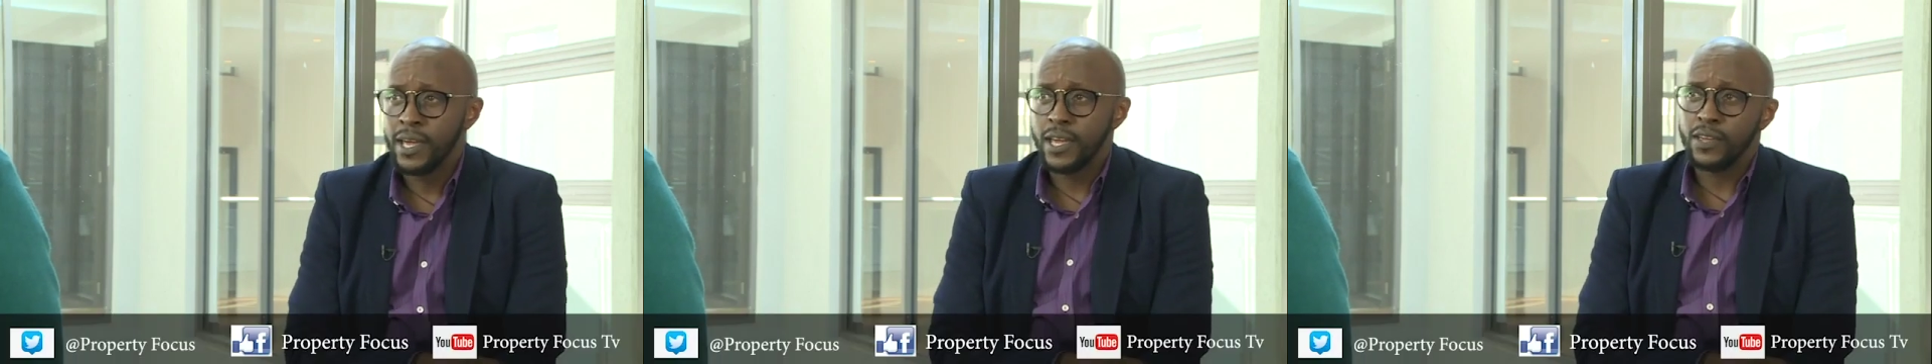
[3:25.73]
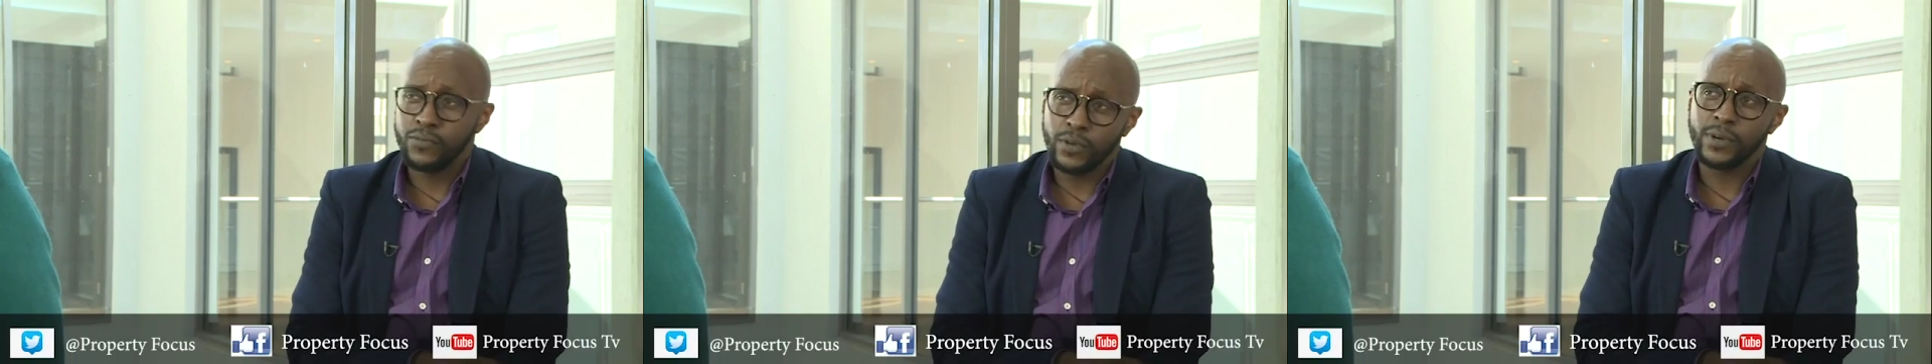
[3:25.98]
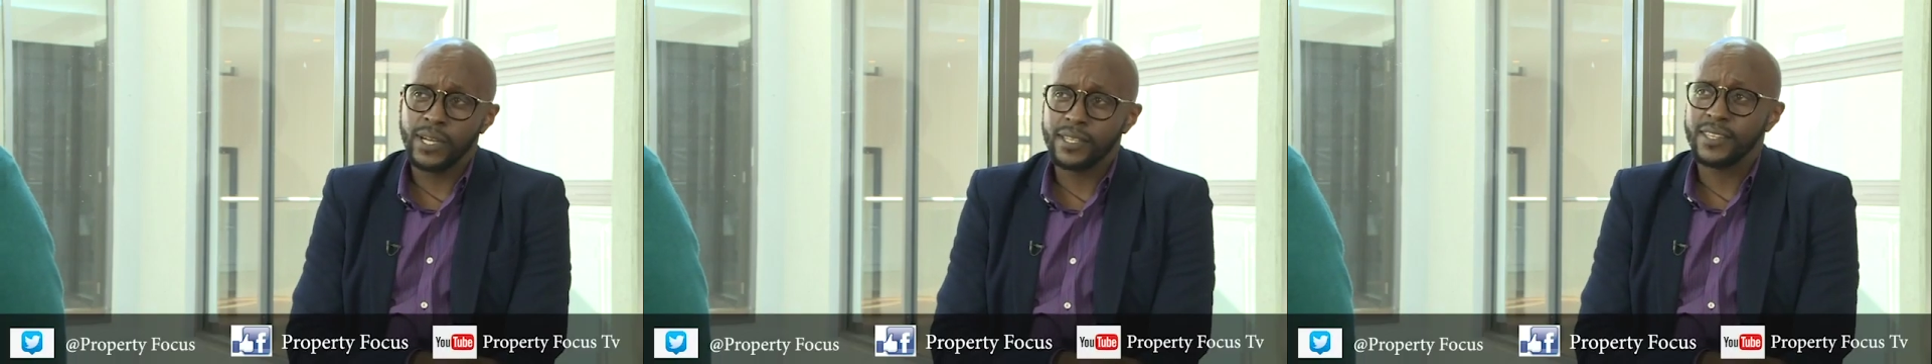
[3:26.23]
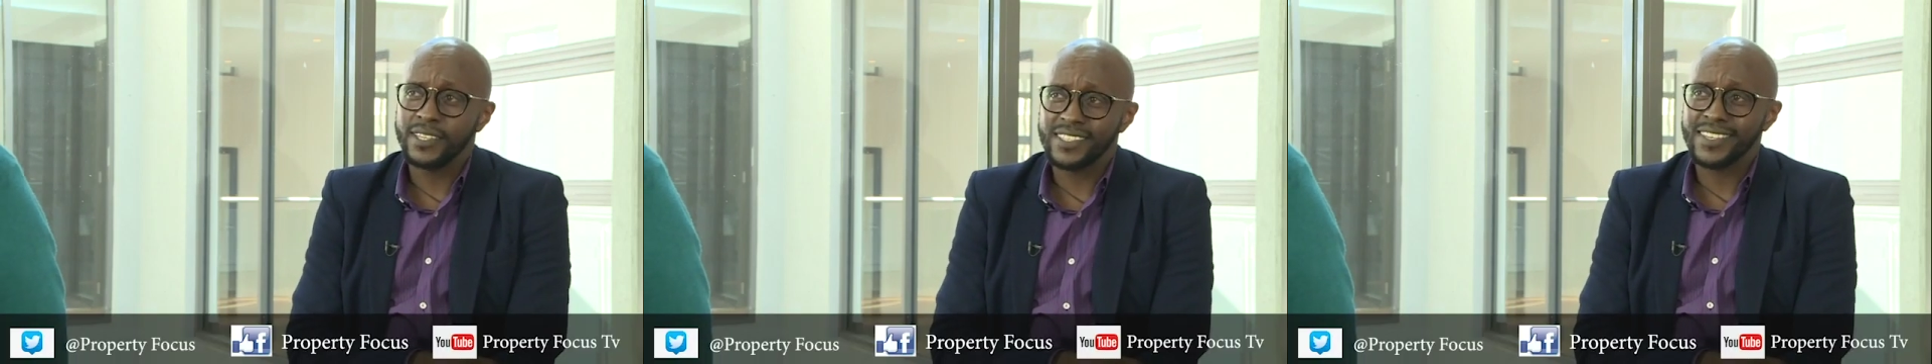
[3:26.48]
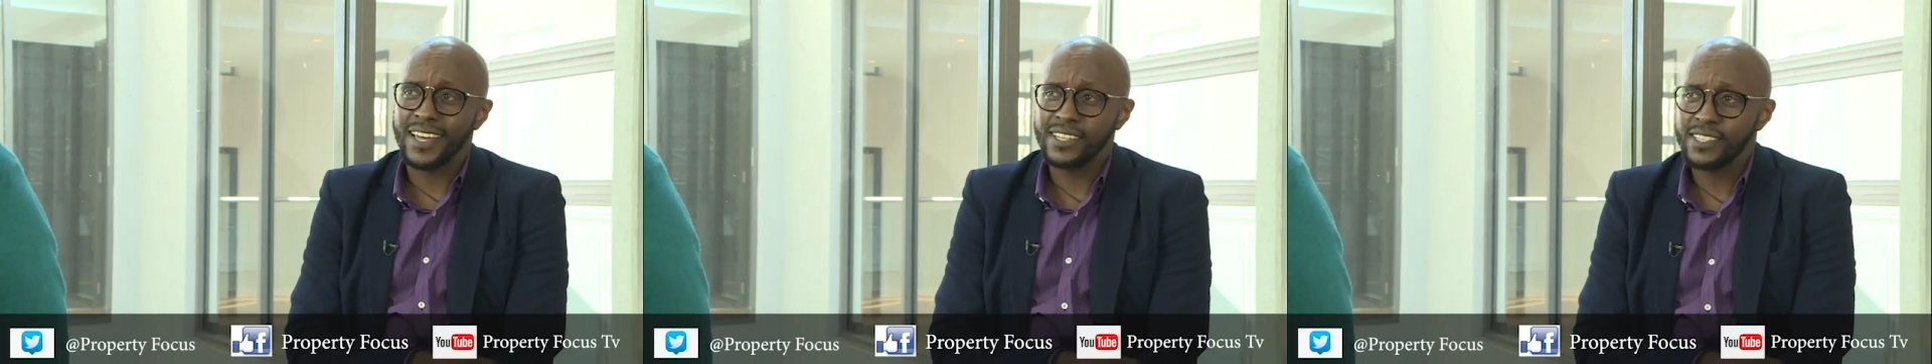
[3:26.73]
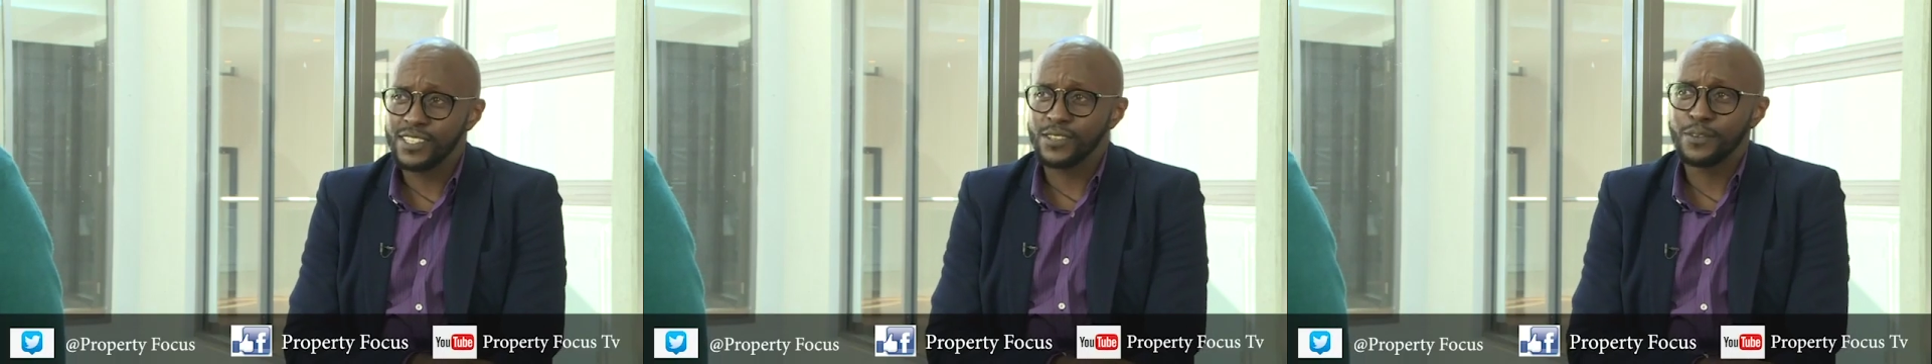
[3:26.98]
If you look at the
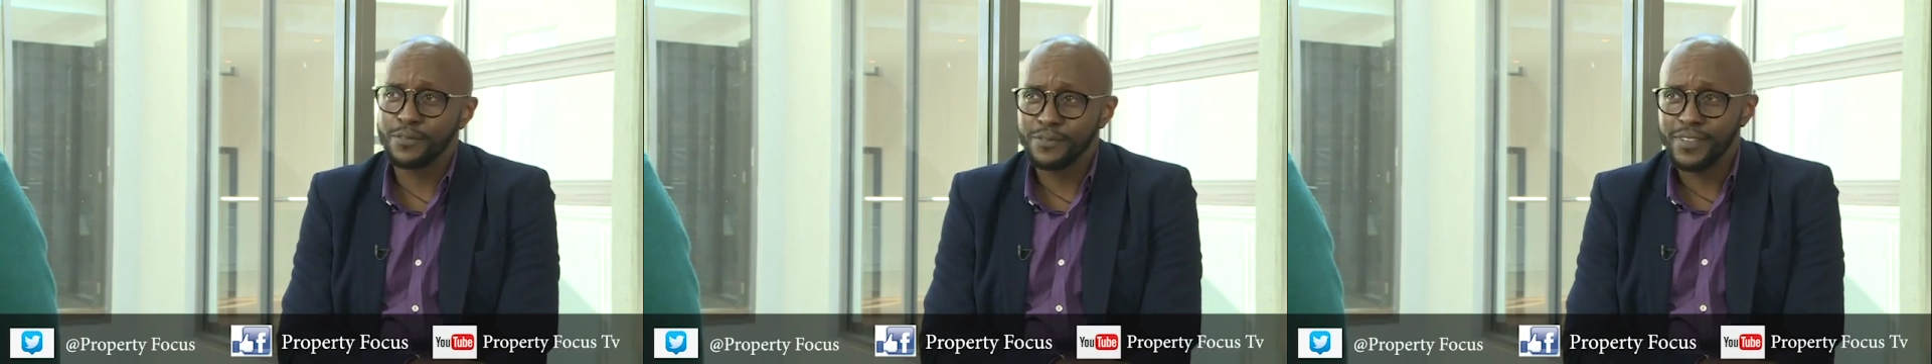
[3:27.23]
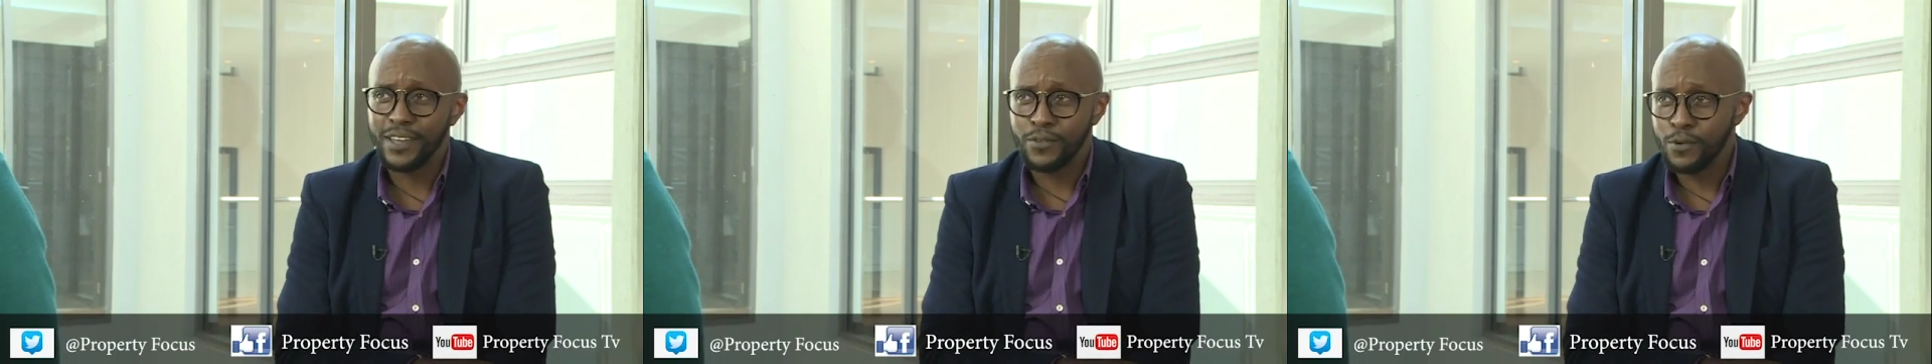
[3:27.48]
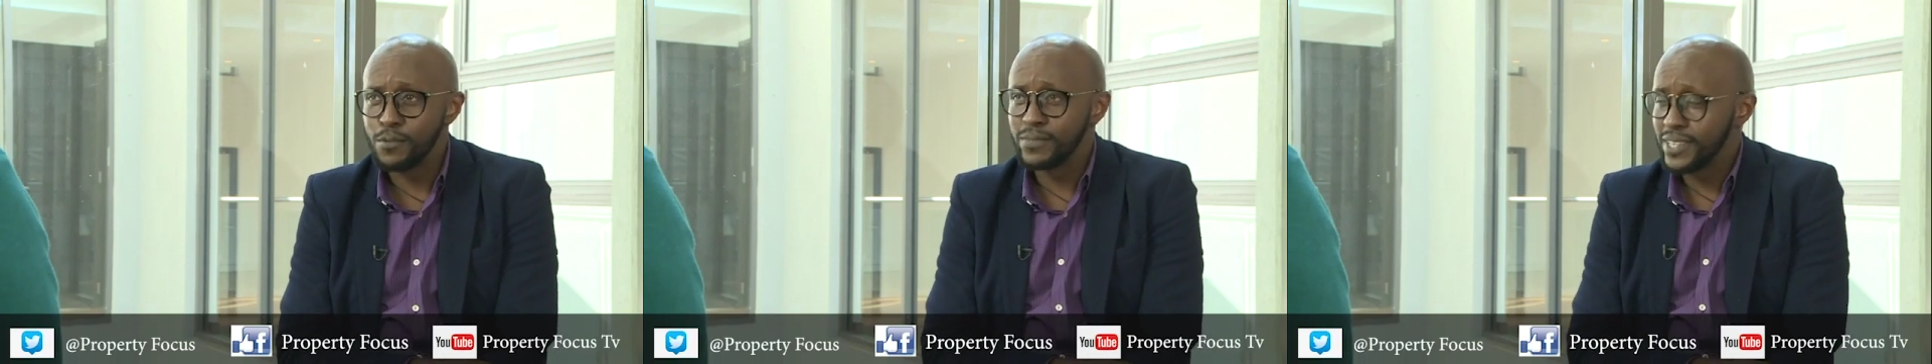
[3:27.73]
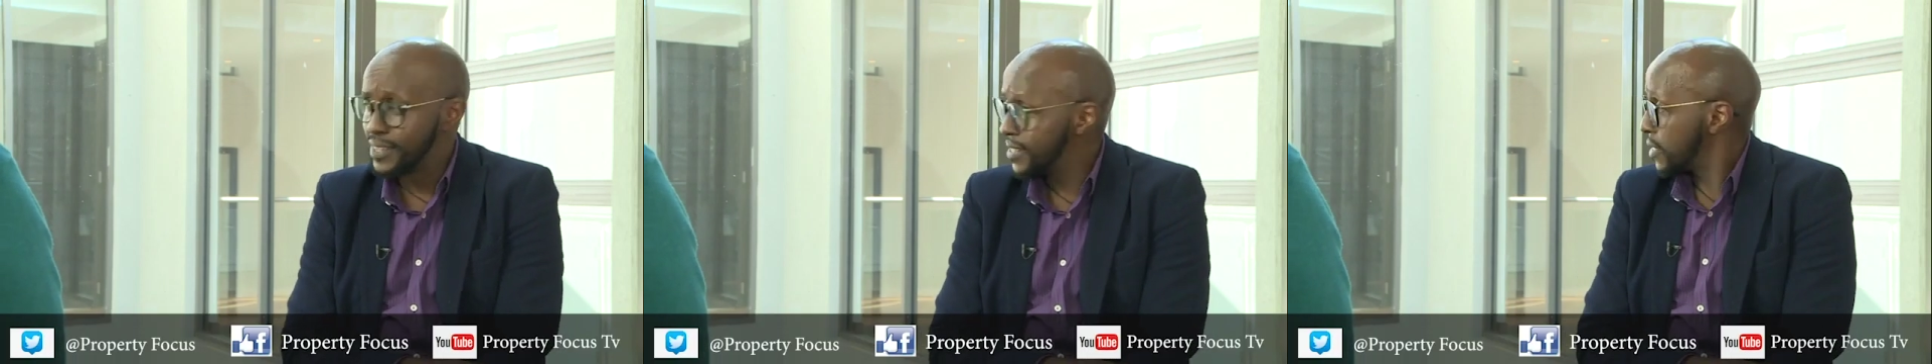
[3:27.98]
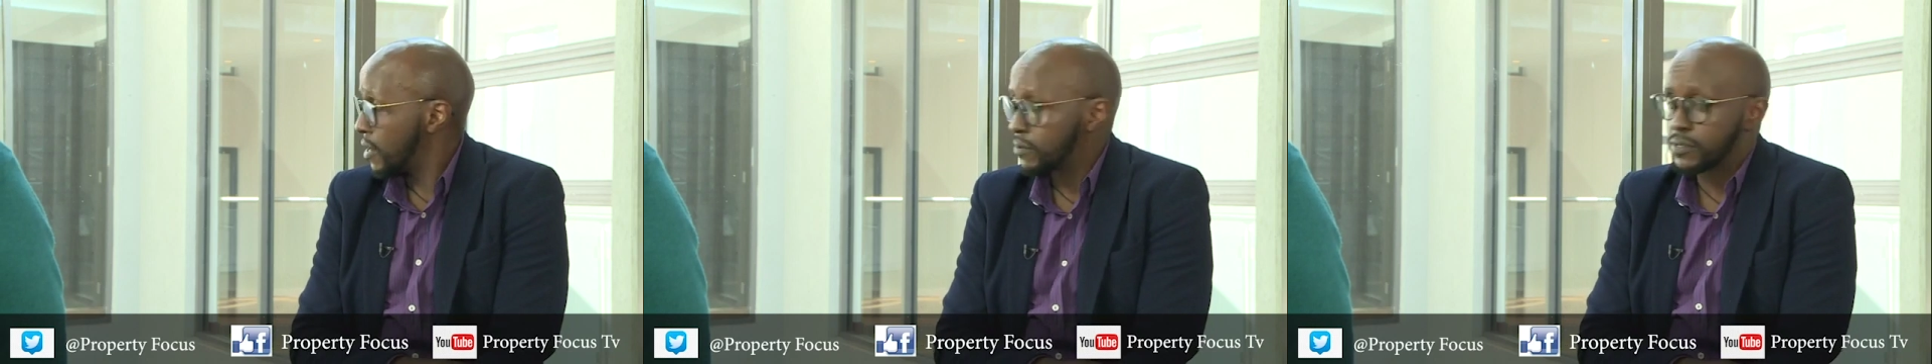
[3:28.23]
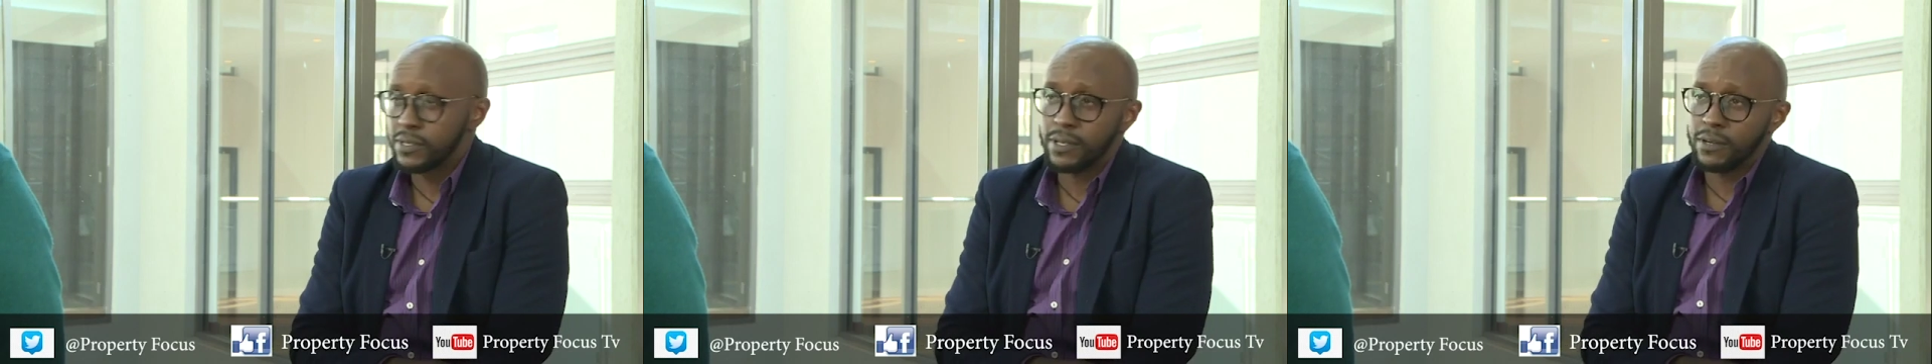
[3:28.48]
sizes of the rooms in this
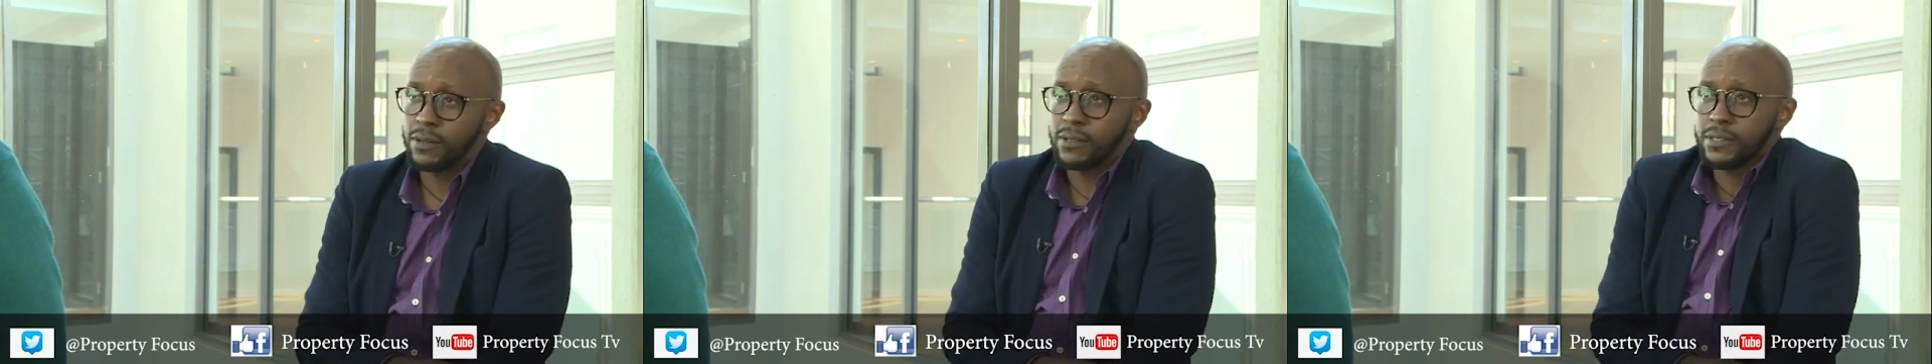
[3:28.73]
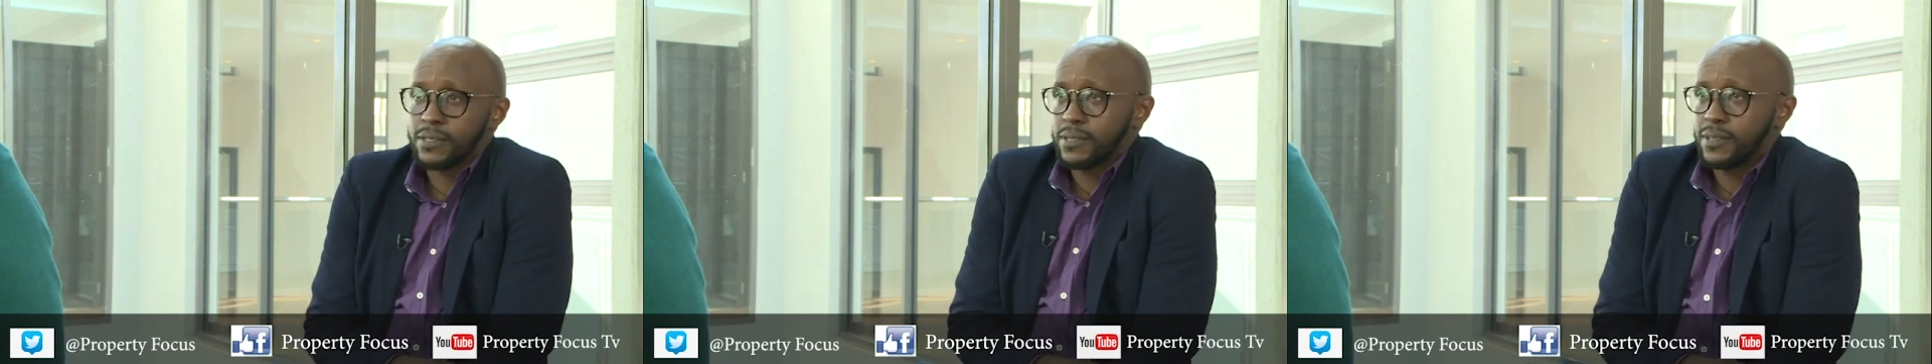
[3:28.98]
house, they're not